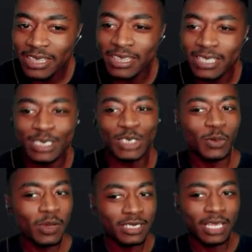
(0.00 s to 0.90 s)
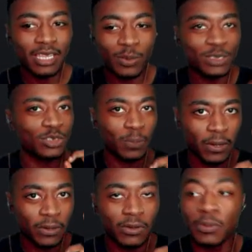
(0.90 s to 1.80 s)
The storytelling was
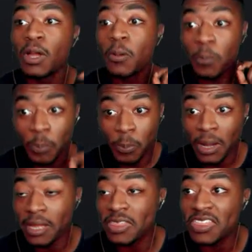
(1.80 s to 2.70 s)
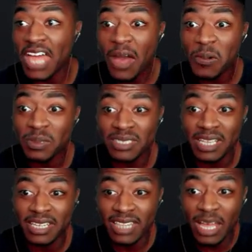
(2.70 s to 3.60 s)
superb, but that was
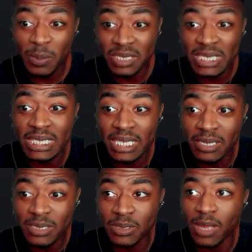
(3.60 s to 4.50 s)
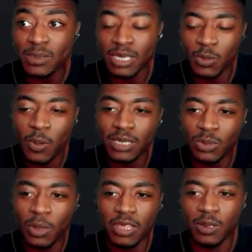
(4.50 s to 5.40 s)
like, that was sinister. That was like watching
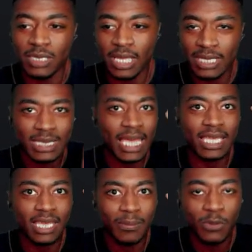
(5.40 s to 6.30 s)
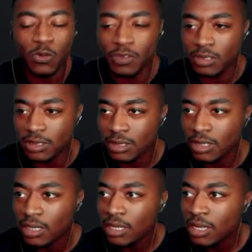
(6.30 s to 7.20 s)
one of those like psychic movies.
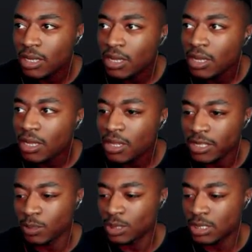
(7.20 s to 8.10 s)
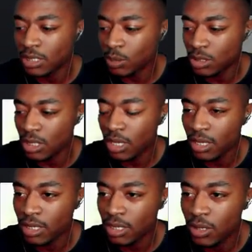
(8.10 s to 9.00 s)
Like those
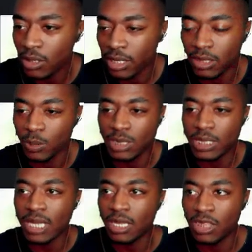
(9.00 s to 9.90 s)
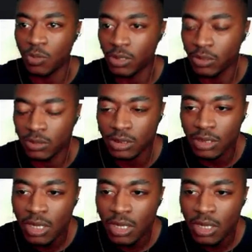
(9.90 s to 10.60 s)
psychic thrillers.